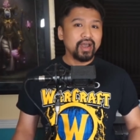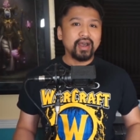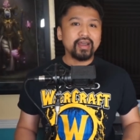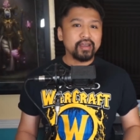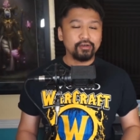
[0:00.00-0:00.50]

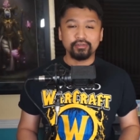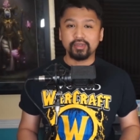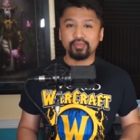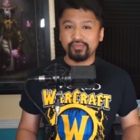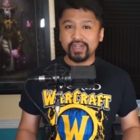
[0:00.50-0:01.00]
a
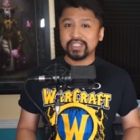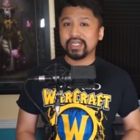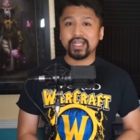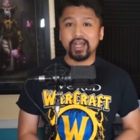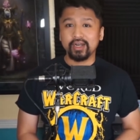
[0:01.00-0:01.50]
healthy
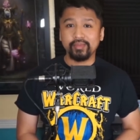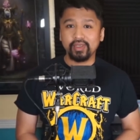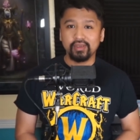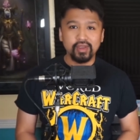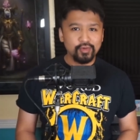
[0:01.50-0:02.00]
profession
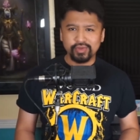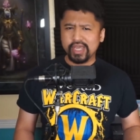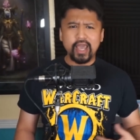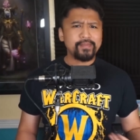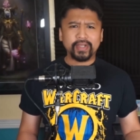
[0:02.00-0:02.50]
economy, with
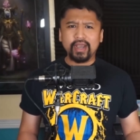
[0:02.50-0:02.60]
epic